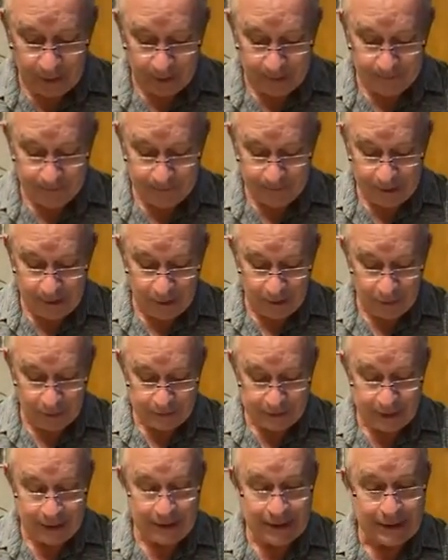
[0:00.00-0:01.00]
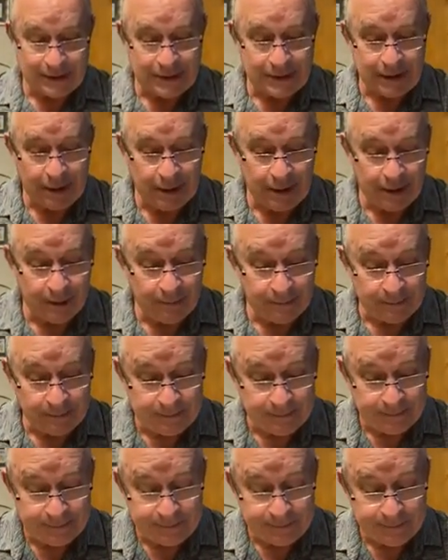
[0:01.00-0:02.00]
it goes on to say,
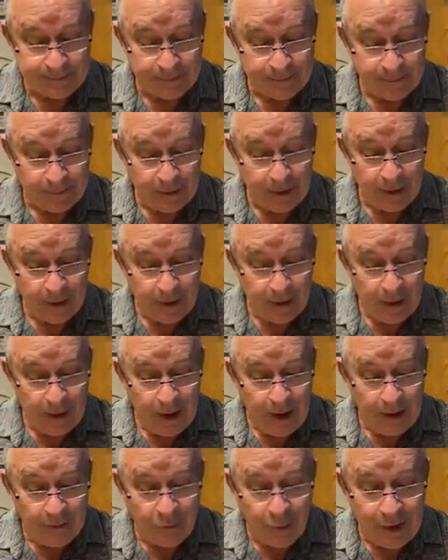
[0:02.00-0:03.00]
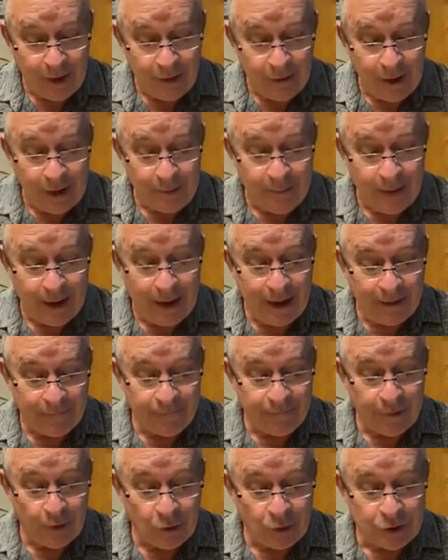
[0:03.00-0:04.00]
if we claim to
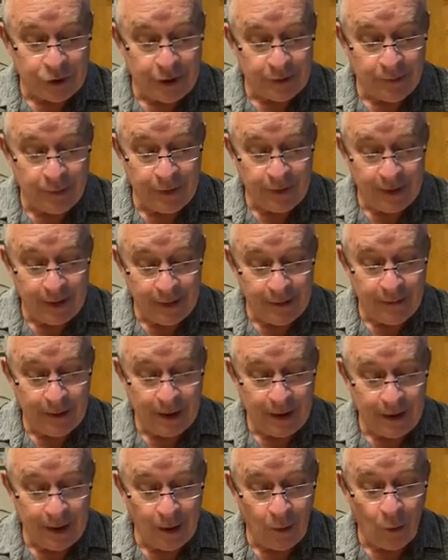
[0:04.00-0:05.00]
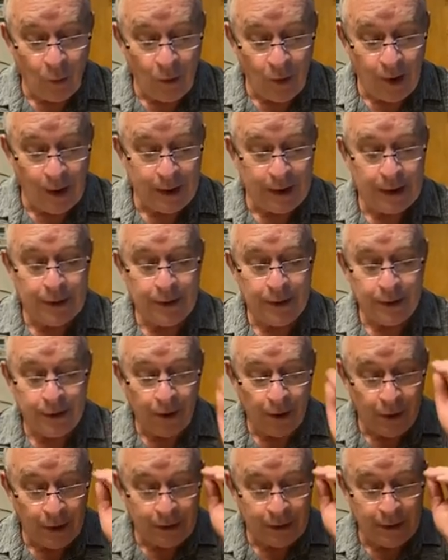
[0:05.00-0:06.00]
have fellowship with him and yet walk in
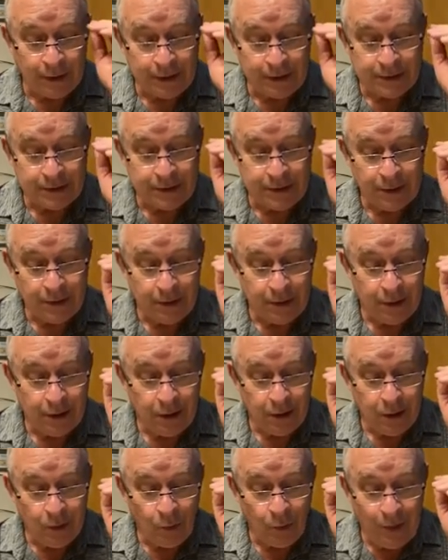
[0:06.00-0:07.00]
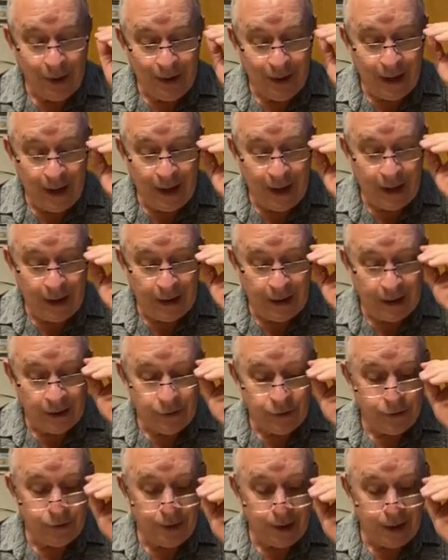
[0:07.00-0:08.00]
the darkness, we
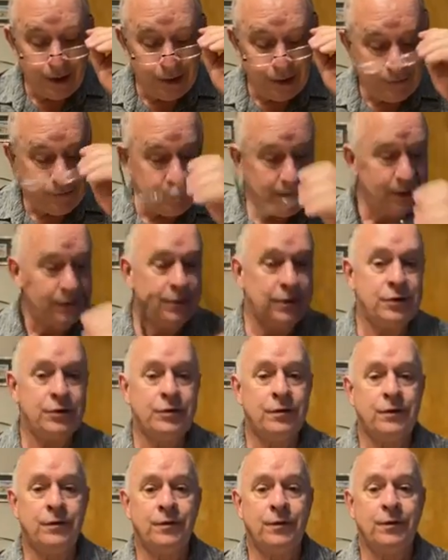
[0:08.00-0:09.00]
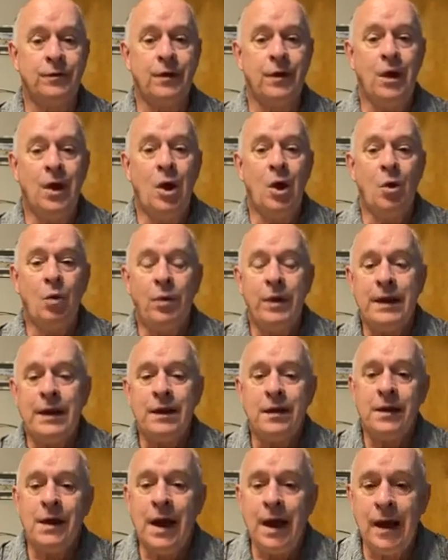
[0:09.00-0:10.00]
lie and do not live out the truth.
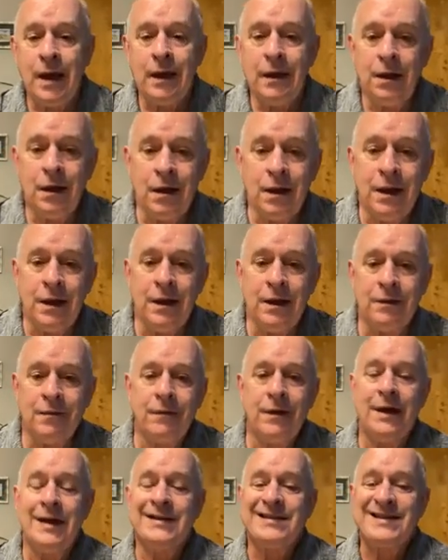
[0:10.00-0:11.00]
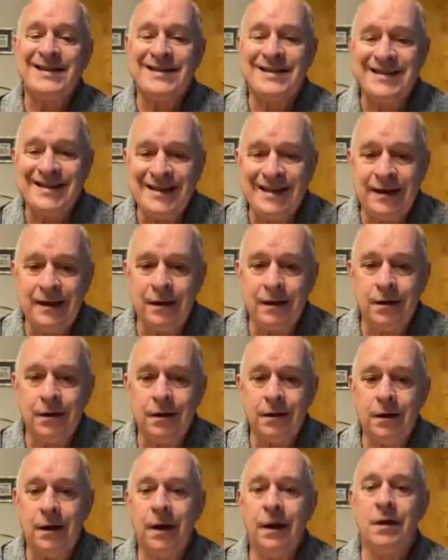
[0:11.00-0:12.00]
We cannot live in
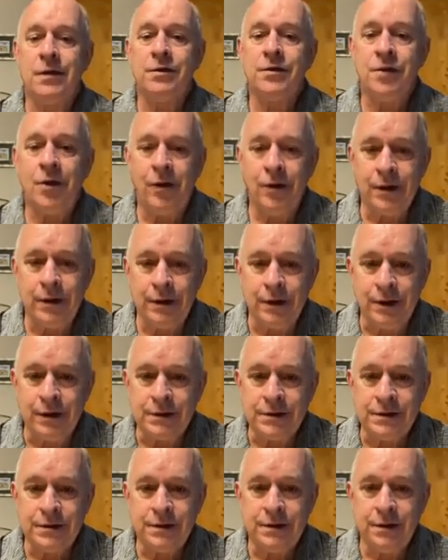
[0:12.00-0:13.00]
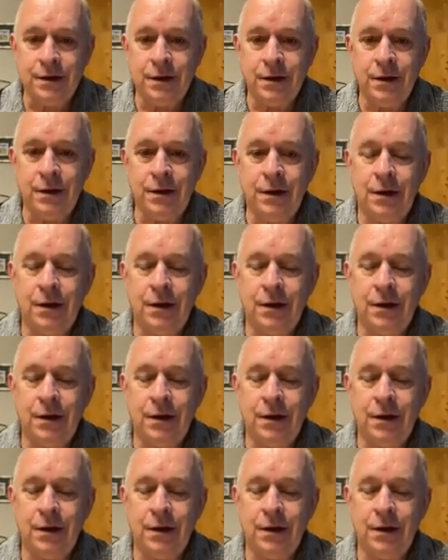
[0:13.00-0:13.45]
sin, in darkness,